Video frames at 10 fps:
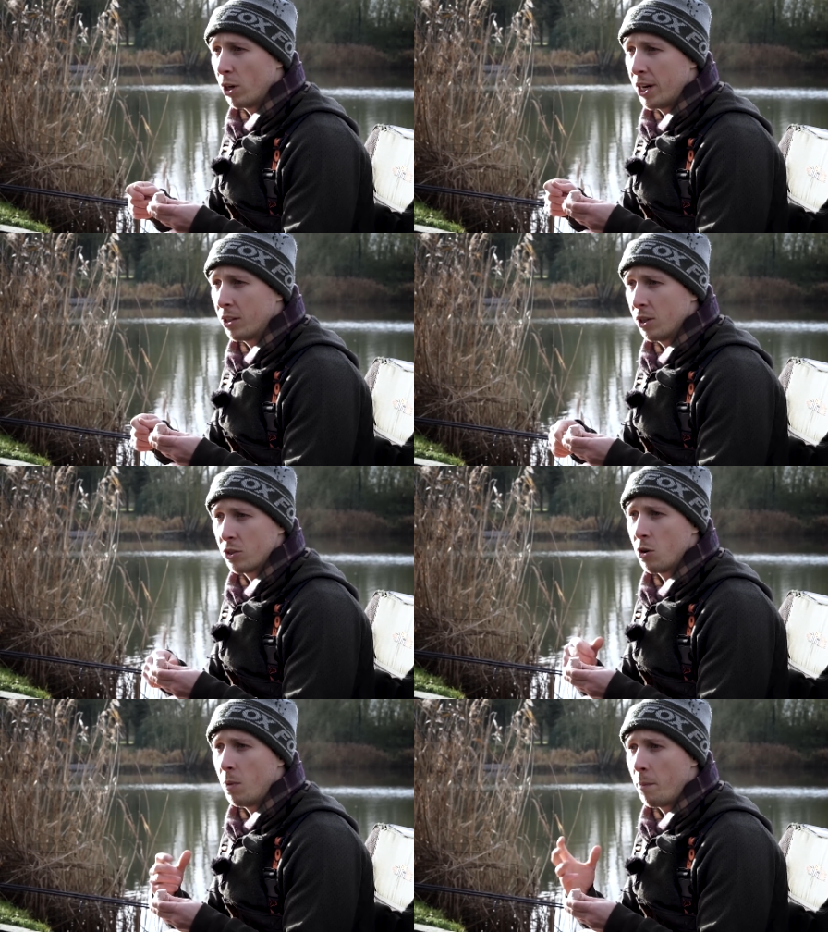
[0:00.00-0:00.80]
rig
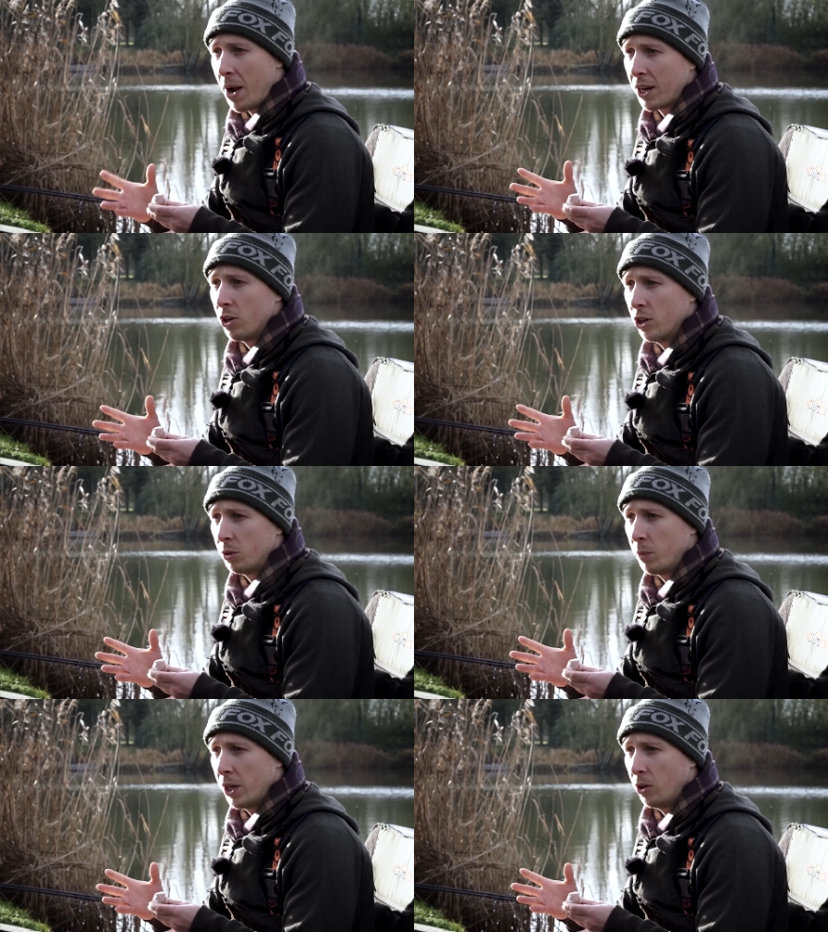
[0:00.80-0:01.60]
that's got my Maggot
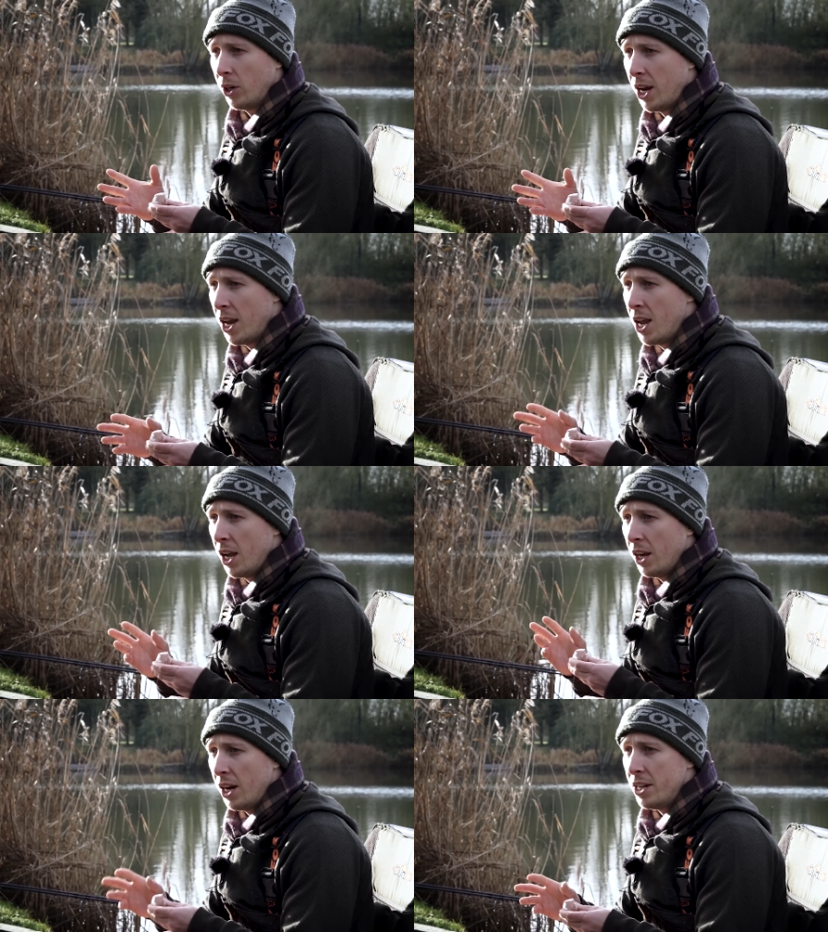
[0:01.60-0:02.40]
hook bait on it
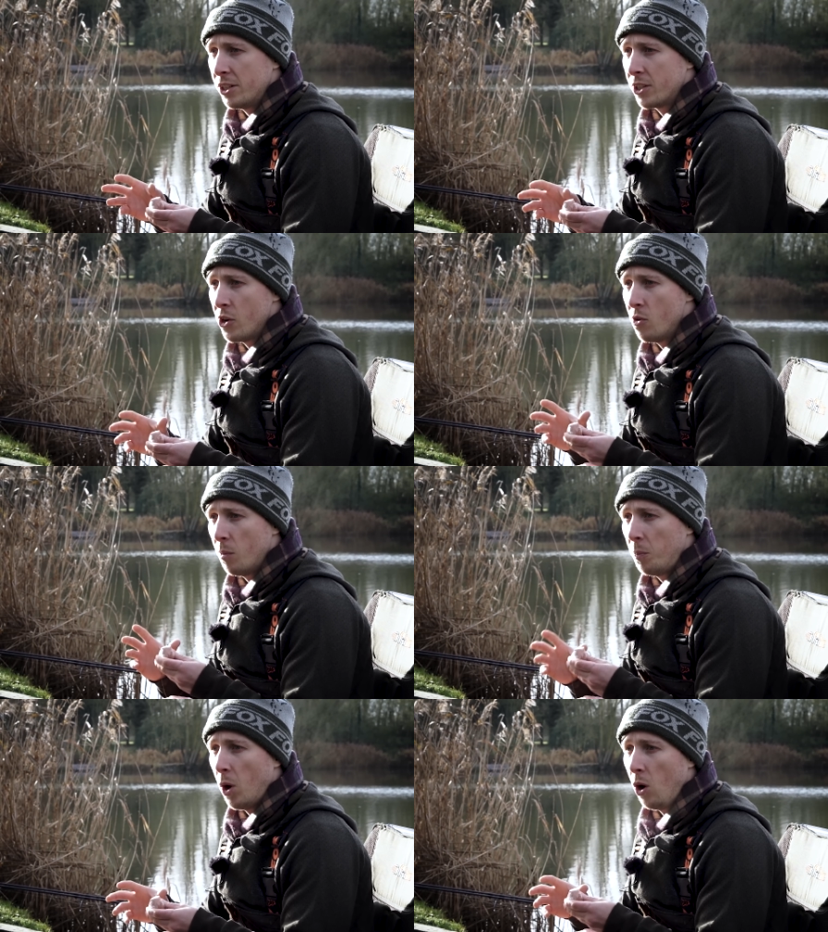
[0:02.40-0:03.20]

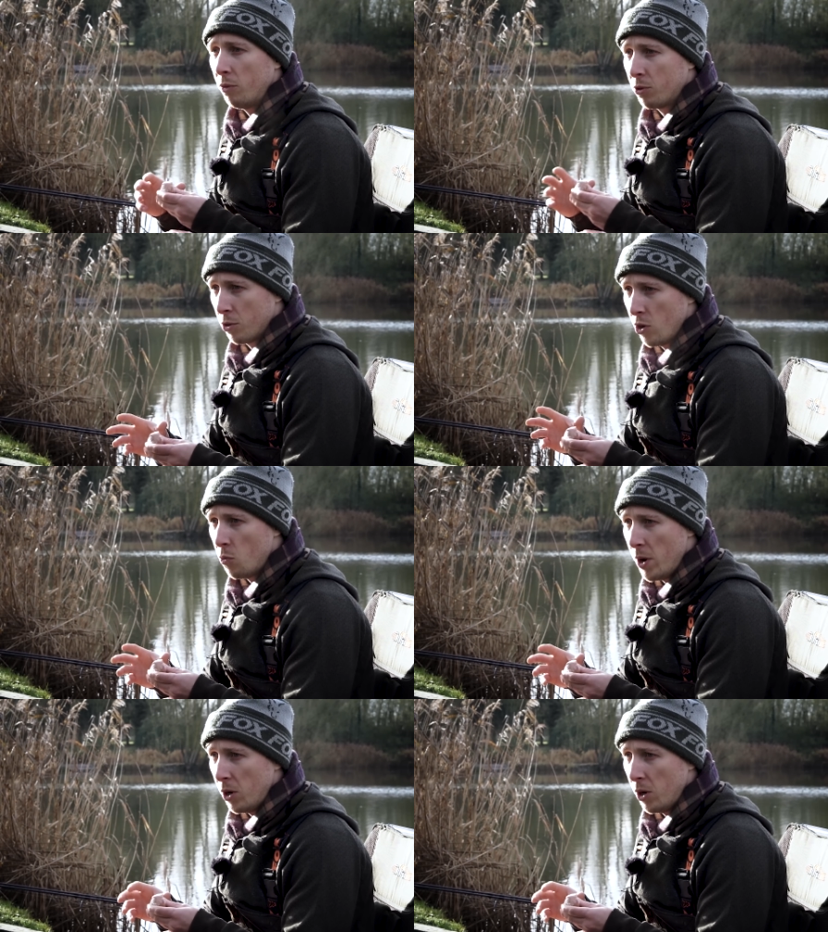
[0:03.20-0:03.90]
into a pot of krill